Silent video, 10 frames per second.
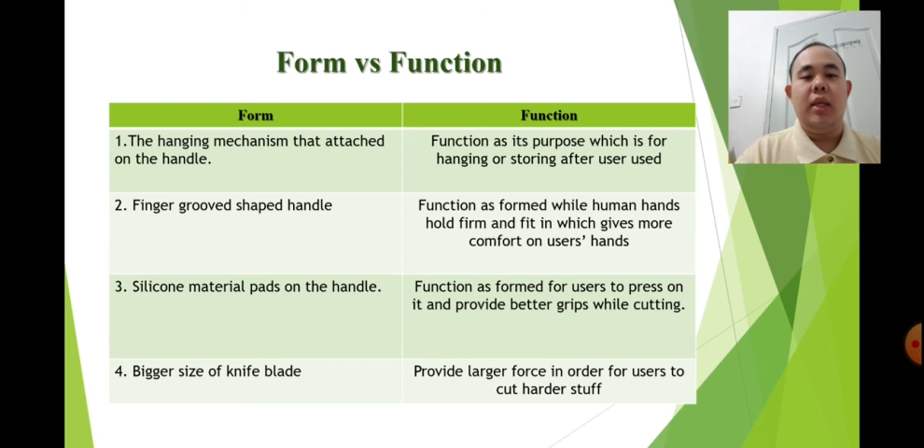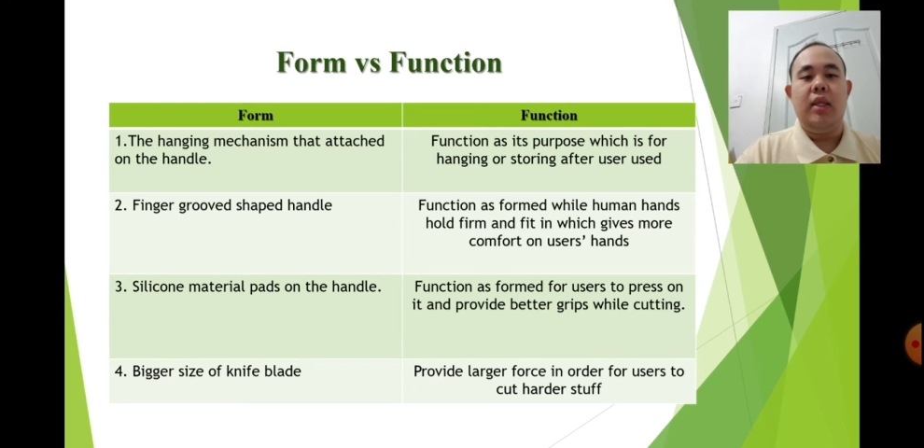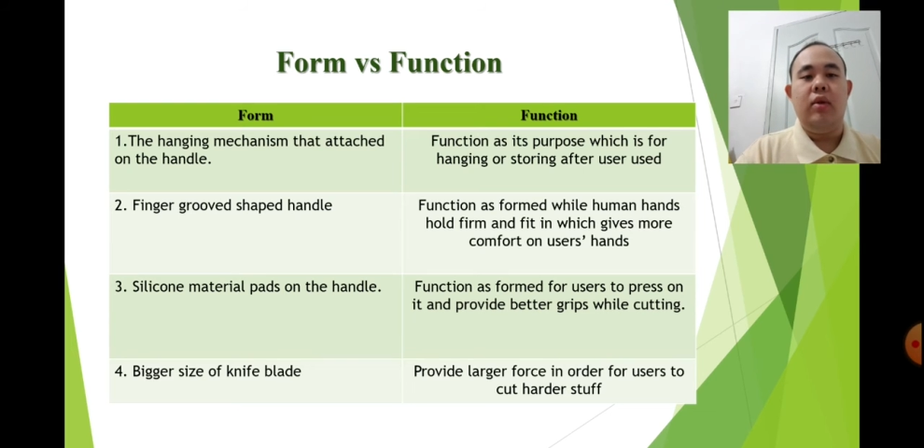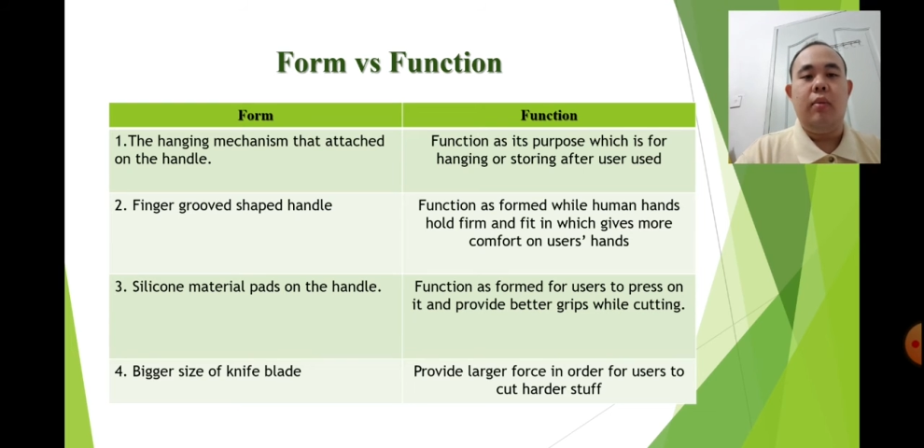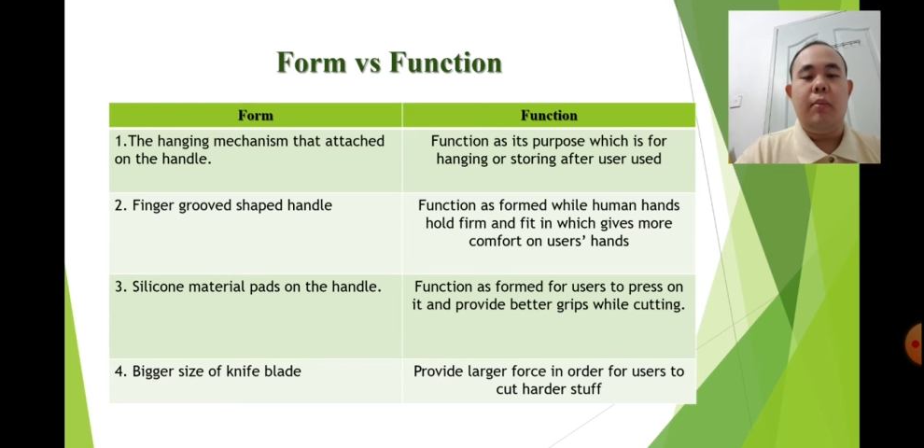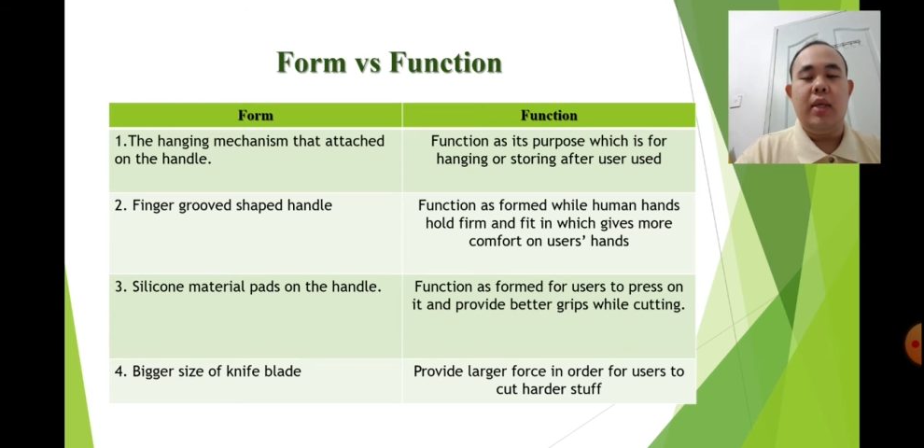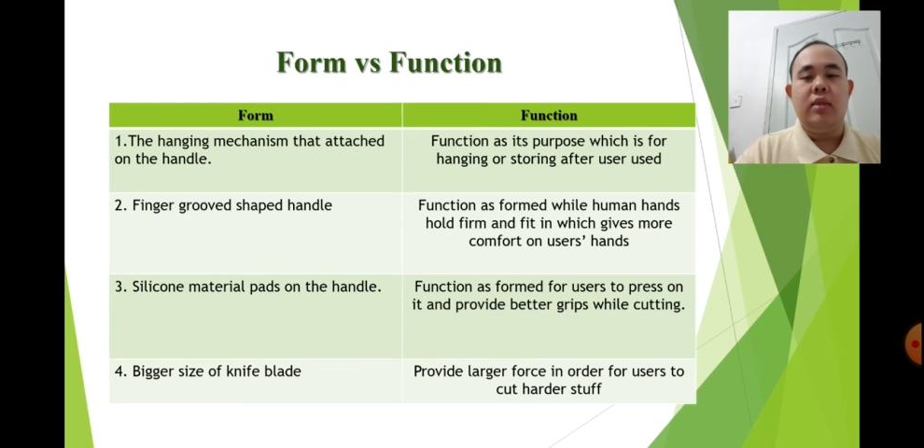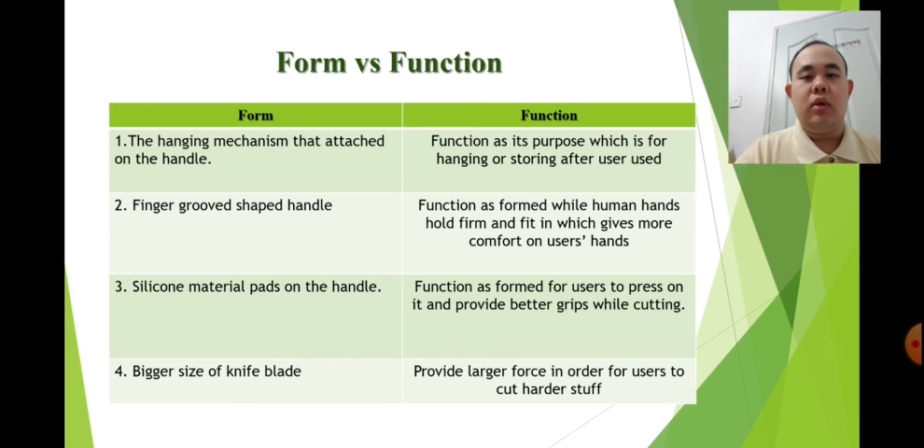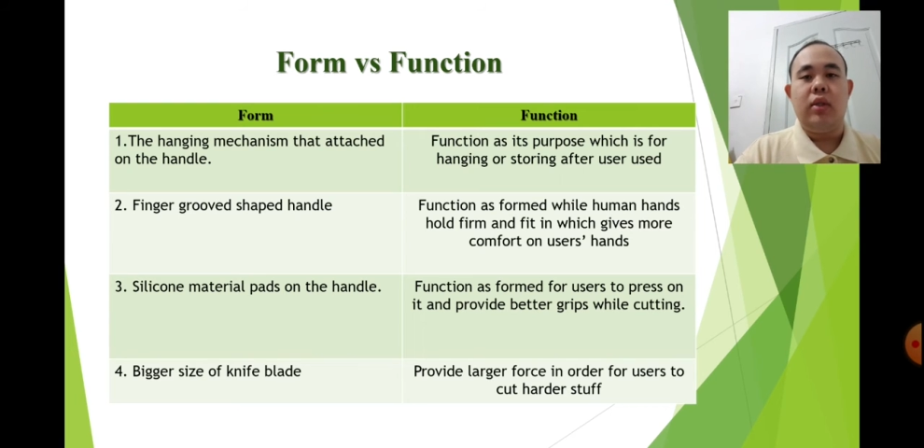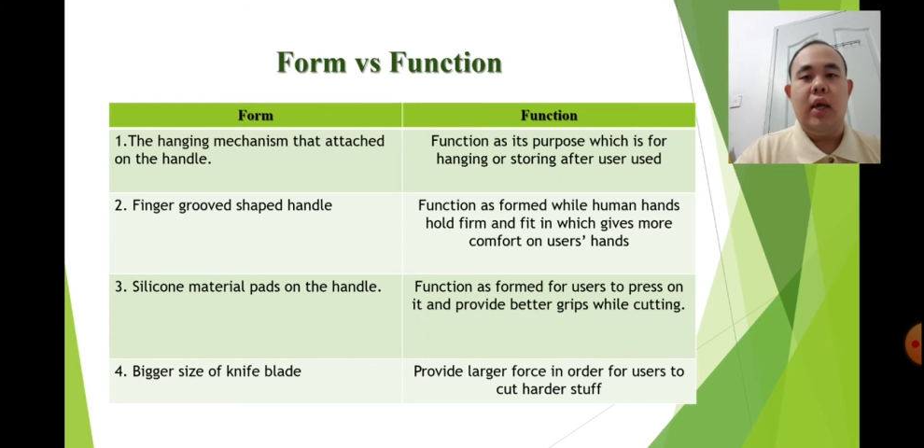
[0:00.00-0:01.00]
material
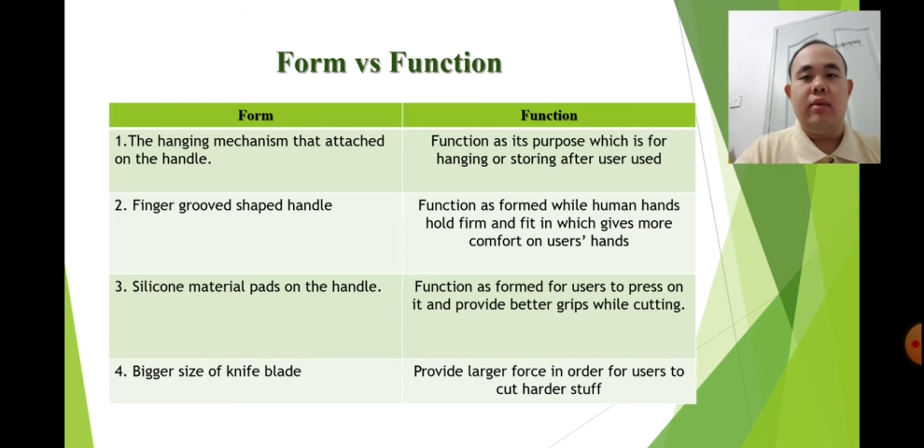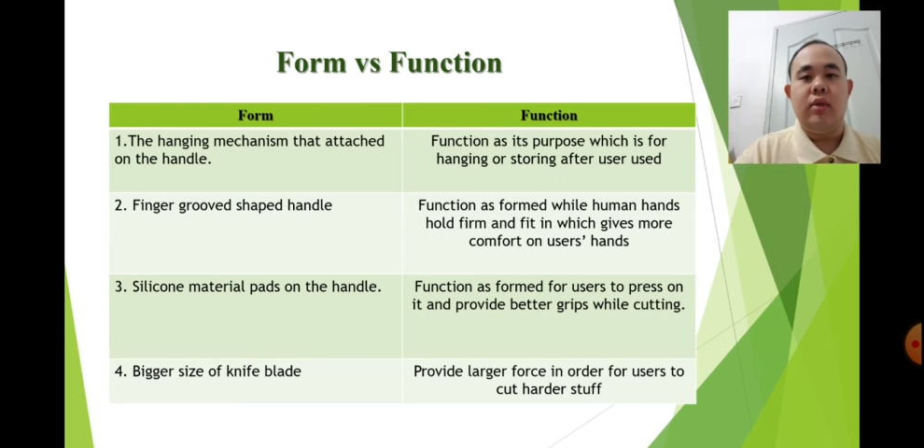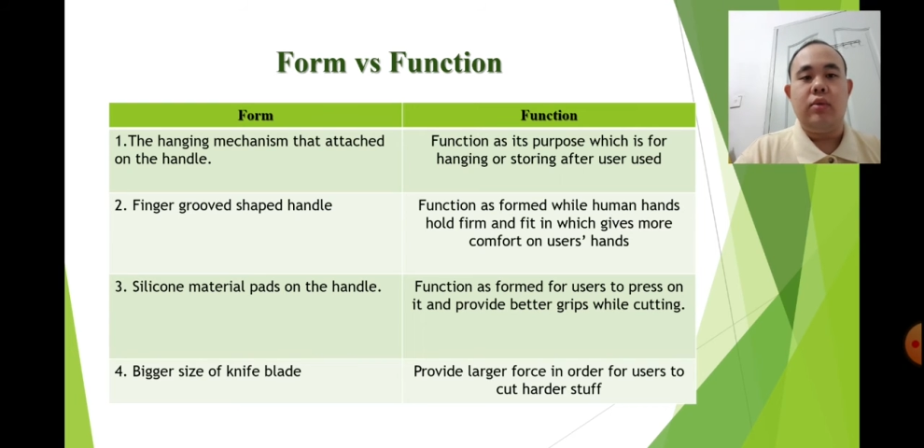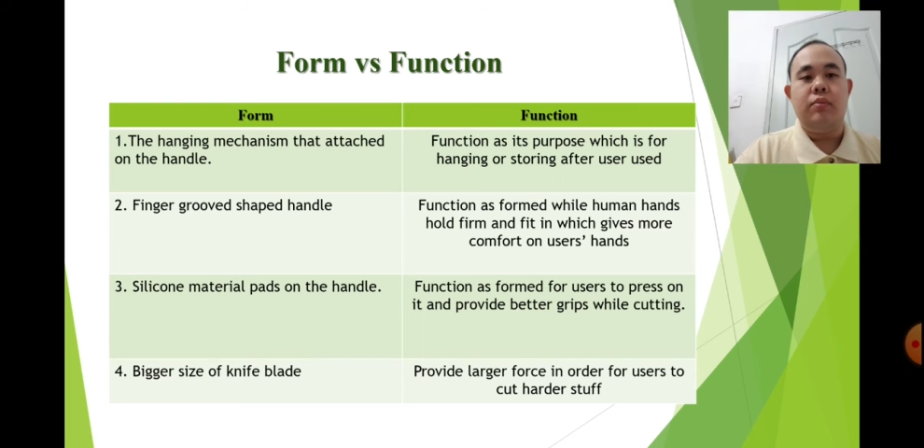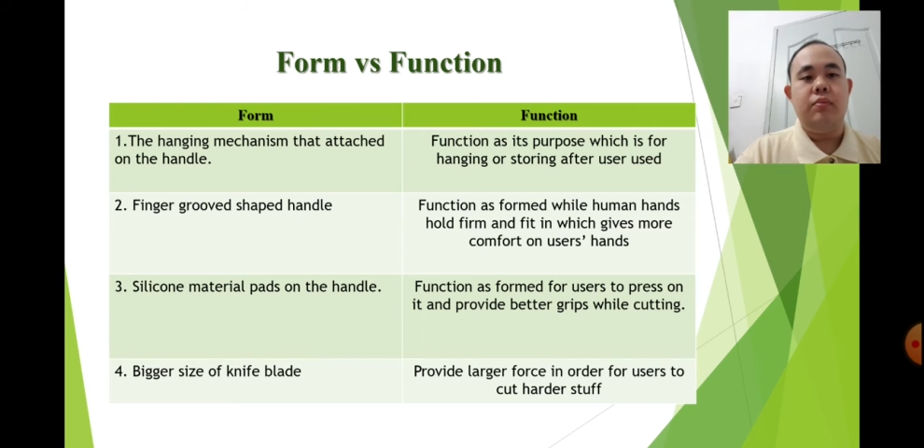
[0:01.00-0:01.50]
pads on the handle.